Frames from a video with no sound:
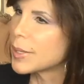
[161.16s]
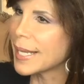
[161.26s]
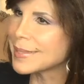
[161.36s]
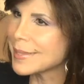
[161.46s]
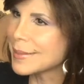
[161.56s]
in
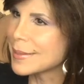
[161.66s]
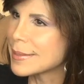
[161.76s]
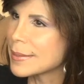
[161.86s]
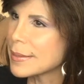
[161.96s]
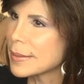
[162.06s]

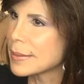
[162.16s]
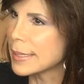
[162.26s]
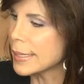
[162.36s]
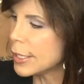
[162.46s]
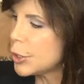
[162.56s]
essence,
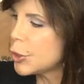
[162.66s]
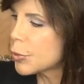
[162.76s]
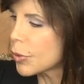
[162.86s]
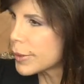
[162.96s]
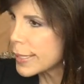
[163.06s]
Lee,
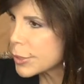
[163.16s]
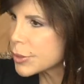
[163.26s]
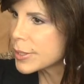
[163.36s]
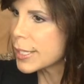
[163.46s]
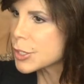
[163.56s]
you are an
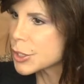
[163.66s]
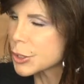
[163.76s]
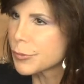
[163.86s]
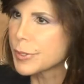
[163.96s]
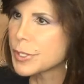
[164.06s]
internet
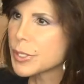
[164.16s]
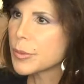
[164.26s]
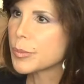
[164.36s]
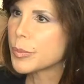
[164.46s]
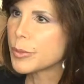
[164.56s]
service
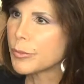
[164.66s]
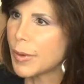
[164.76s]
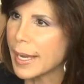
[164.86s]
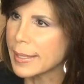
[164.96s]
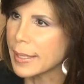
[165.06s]

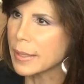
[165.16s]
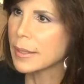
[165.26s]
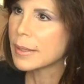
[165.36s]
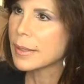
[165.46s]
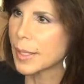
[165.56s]
providing
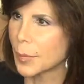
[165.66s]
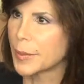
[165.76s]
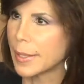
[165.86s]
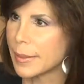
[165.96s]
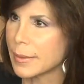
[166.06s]
company.